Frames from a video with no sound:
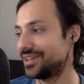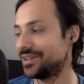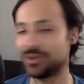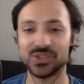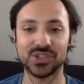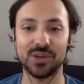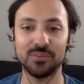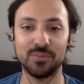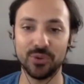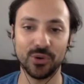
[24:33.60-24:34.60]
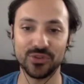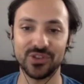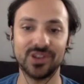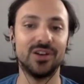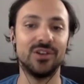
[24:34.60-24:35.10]
some
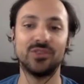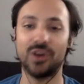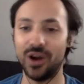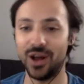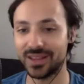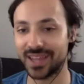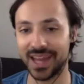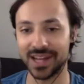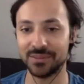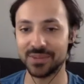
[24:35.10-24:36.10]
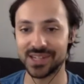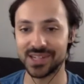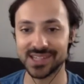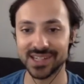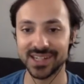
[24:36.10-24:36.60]
portion of all
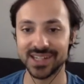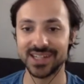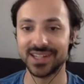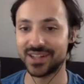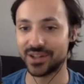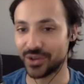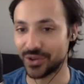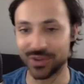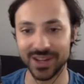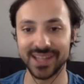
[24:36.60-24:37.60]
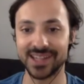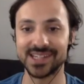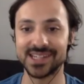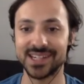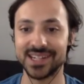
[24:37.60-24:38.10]
cannabis
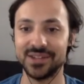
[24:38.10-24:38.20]
earnings,